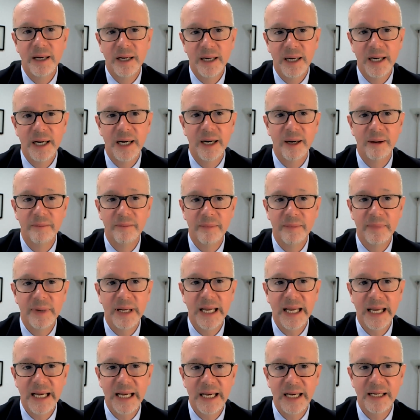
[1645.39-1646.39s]

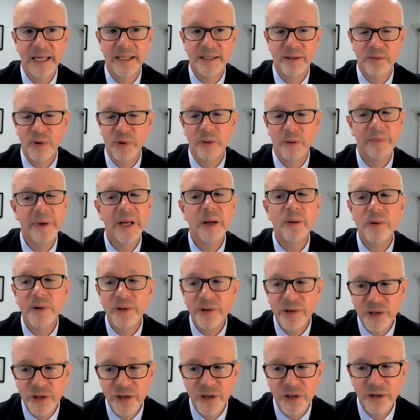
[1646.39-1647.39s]
And we'll meet
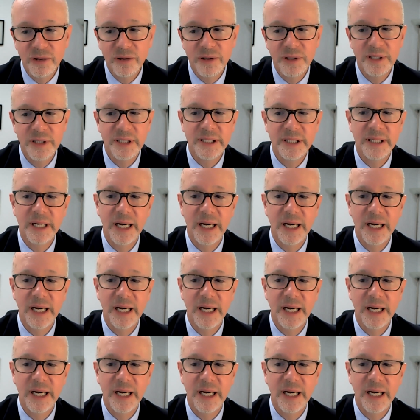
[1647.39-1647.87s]
with the student.